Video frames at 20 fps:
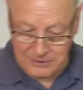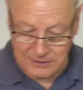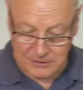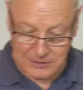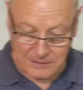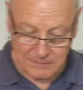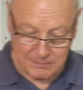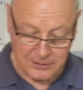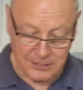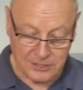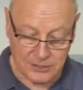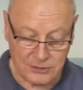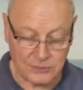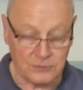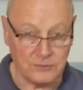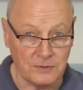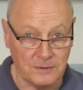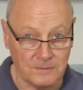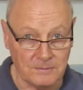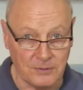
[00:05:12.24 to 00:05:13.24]
as the
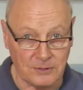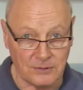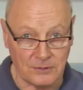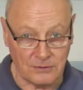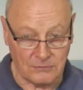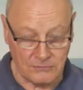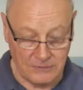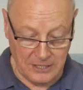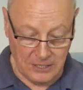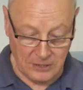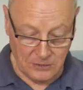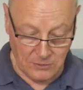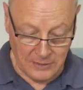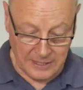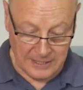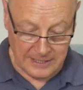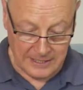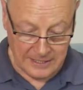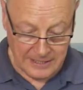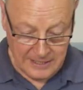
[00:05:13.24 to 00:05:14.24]
Bristol Model
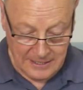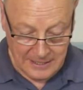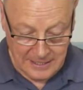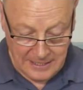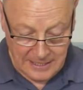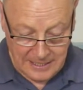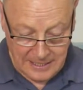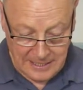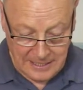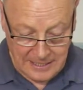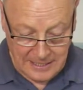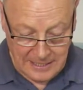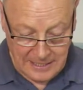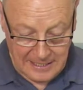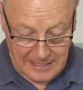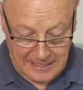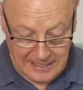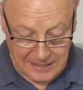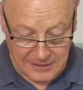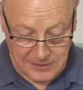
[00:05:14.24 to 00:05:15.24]
Railway
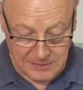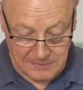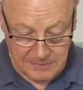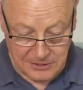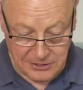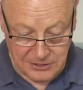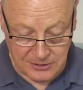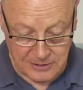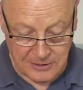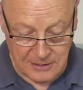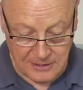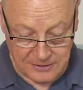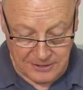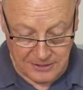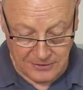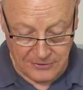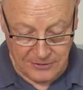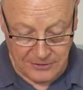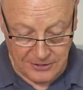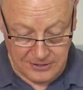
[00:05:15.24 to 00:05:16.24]
exhibition, like I say,
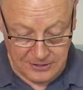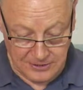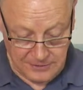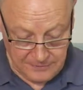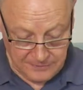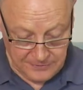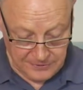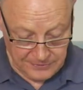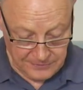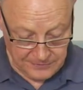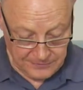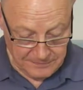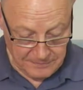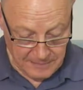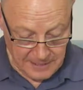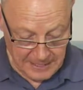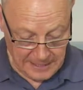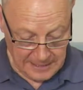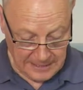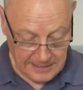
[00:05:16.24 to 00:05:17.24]
3rd to the 5th of
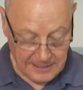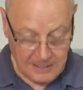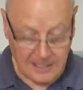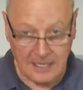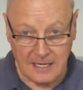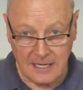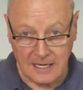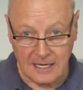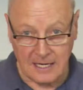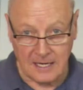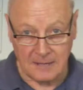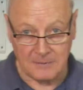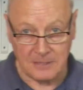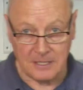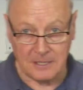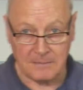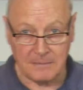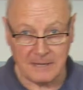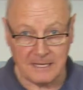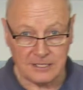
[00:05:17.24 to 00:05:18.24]
May, at
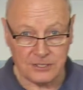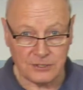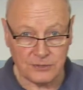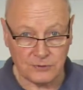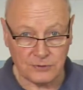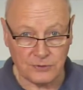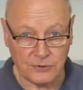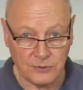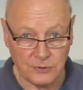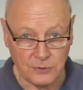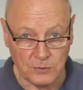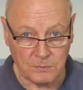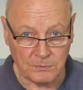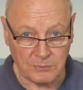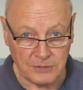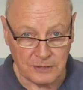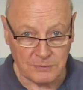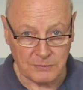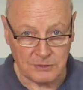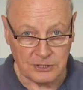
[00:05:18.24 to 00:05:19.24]
a place called
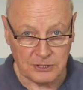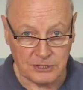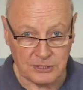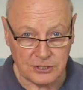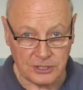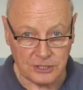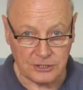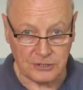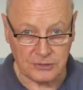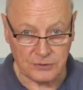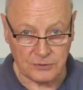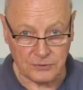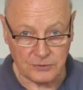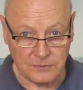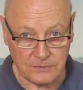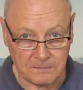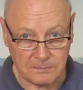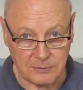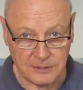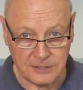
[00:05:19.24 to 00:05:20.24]
Thornbury, which is just
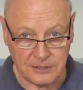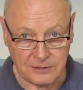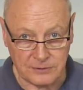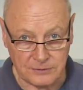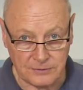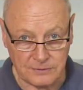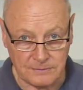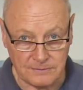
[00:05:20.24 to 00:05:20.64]
north of Bristol.